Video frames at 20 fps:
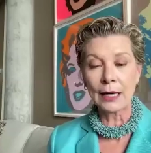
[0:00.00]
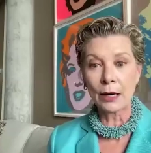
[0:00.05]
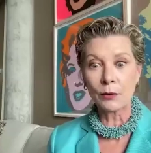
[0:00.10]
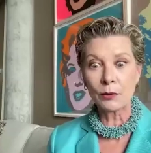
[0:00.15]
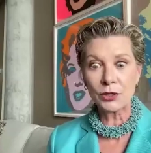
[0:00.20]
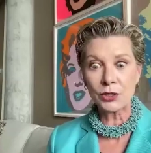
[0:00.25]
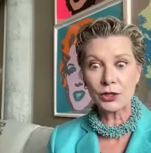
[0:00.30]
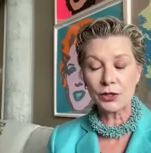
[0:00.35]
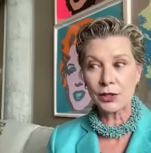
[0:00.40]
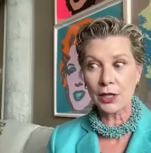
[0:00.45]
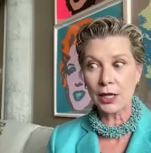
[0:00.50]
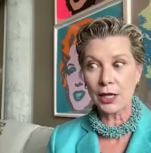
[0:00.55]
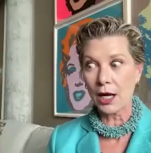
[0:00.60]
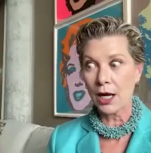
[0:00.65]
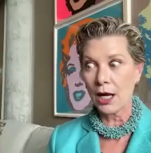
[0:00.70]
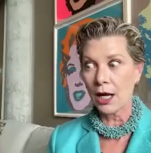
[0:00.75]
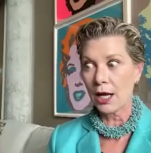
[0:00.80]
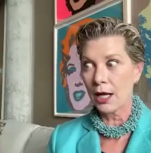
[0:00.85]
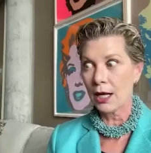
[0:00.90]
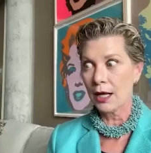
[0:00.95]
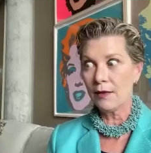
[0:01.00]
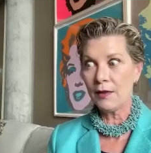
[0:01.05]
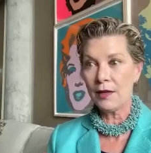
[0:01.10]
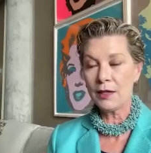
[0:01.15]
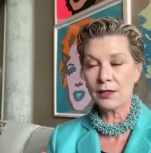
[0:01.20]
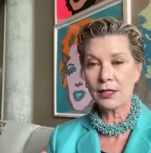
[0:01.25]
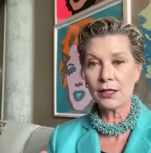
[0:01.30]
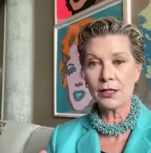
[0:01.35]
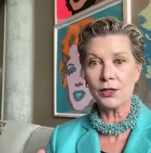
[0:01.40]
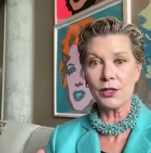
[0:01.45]
I was just like,
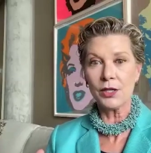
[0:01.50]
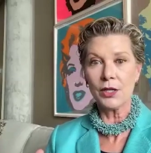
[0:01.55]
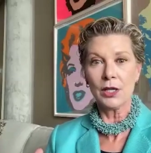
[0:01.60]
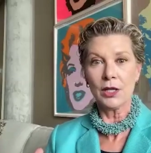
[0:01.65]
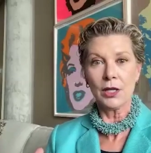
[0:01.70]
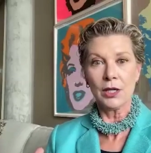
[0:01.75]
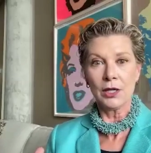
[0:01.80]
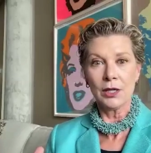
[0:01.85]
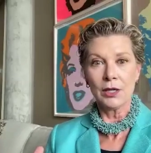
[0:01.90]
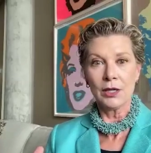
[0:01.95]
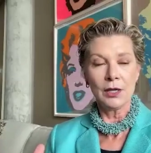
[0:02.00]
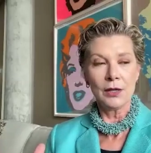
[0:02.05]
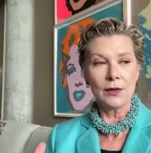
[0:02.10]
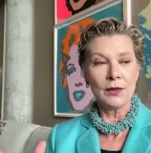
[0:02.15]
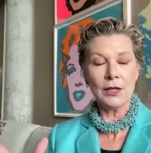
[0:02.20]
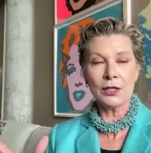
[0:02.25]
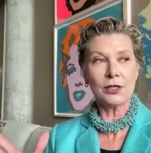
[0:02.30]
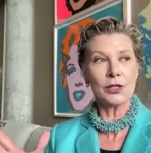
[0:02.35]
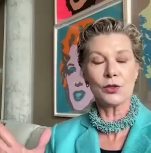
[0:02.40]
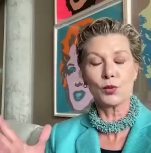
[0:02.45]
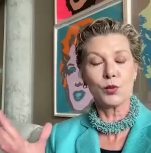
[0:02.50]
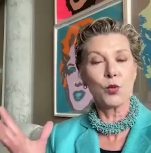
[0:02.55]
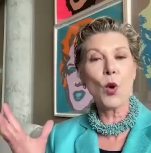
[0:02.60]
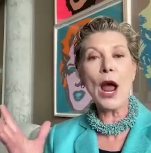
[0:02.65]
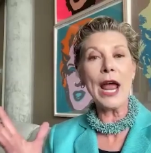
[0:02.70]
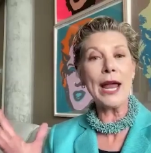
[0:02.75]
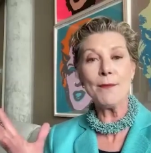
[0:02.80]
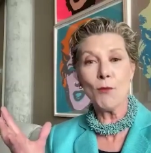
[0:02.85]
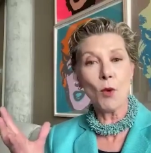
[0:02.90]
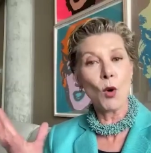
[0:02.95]
this is, this is
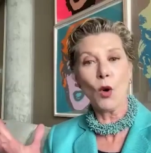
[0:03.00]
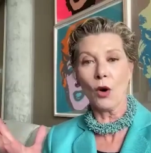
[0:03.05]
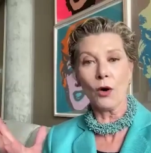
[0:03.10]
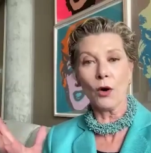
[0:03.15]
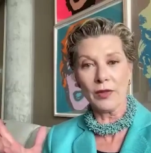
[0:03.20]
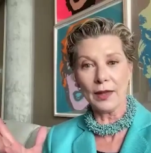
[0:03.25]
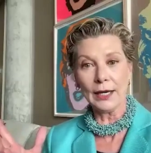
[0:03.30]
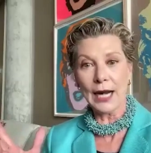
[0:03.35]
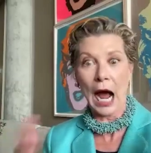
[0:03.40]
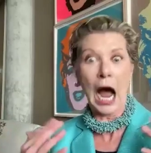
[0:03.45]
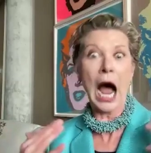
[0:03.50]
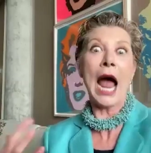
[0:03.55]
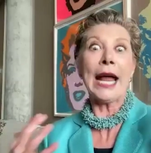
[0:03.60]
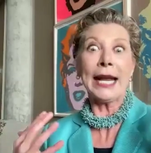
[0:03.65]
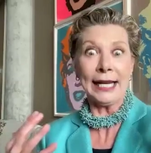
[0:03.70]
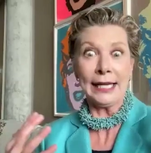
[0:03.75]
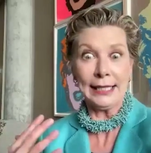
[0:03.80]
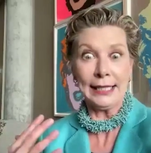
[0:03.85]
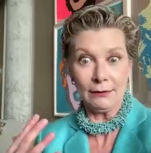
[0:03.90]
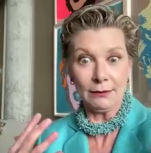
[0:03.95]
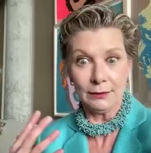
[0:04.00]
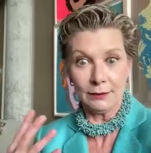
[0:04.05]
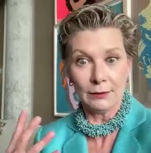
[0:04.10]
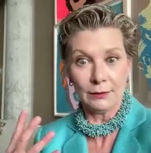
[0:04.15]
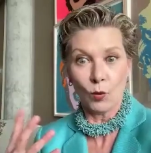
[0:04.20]
way more than I can